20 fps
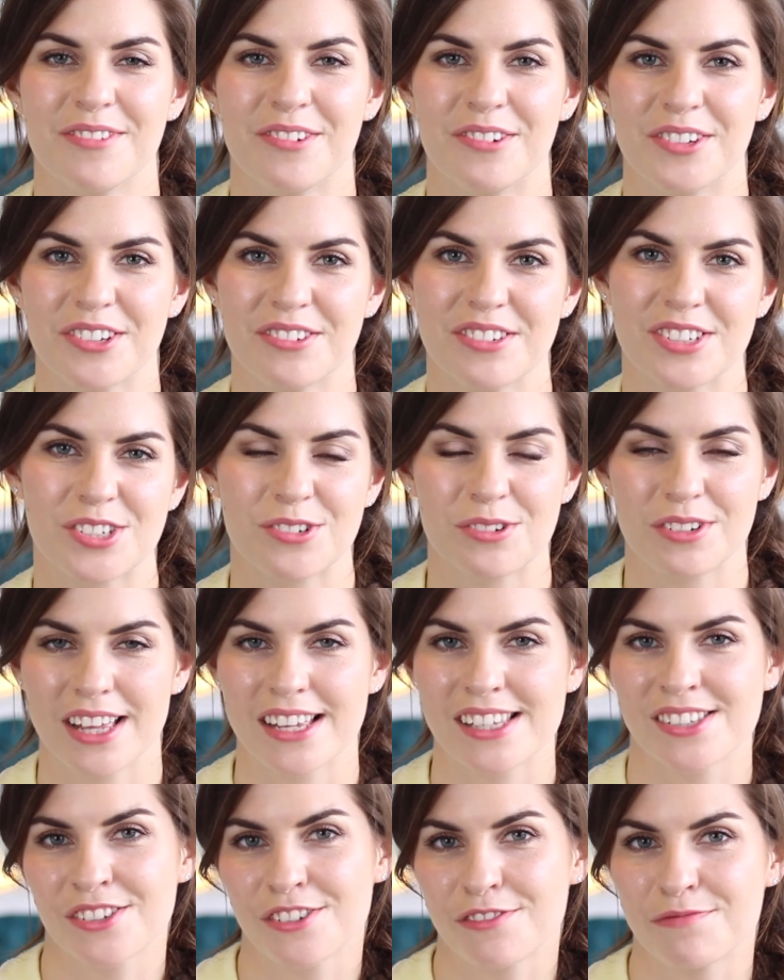or you enjoy
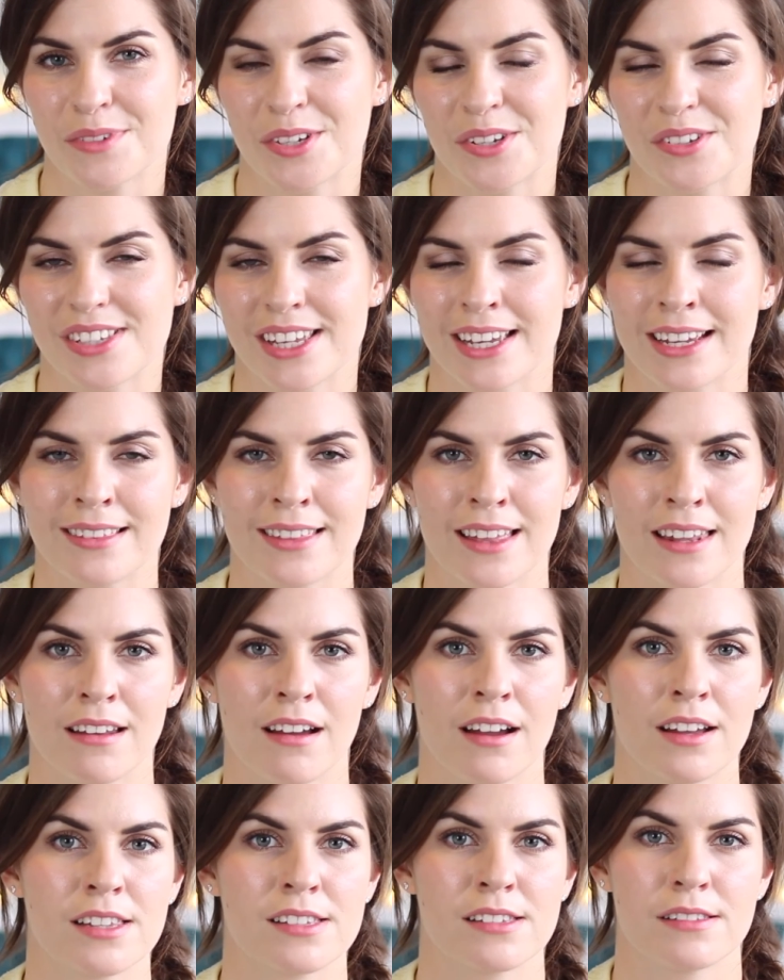that sort of music, then
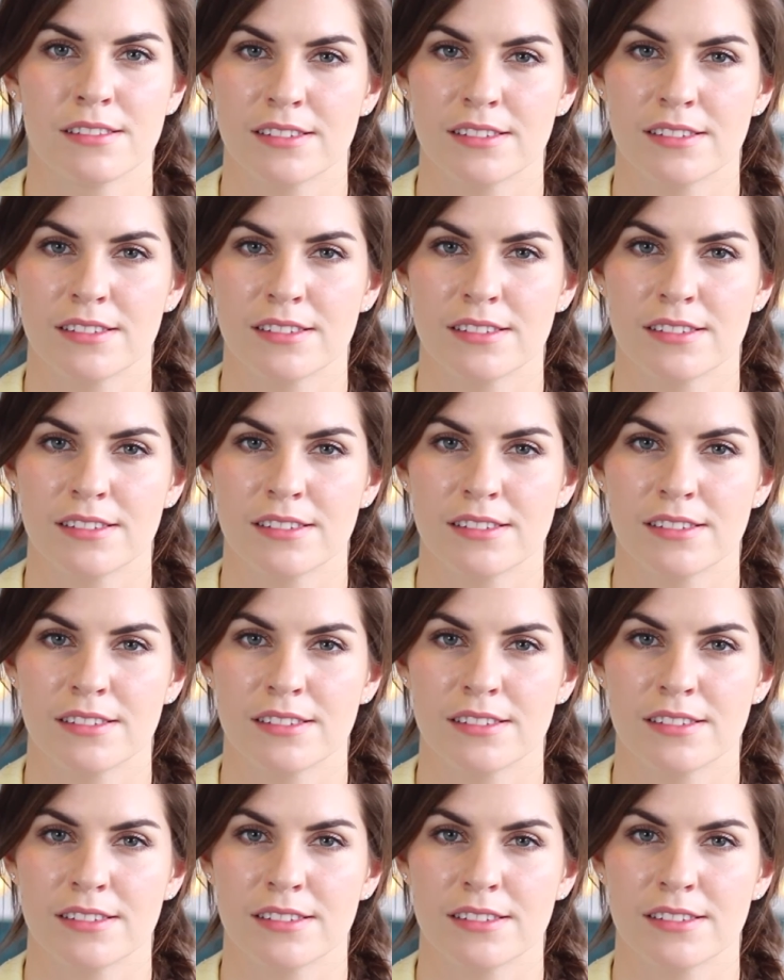I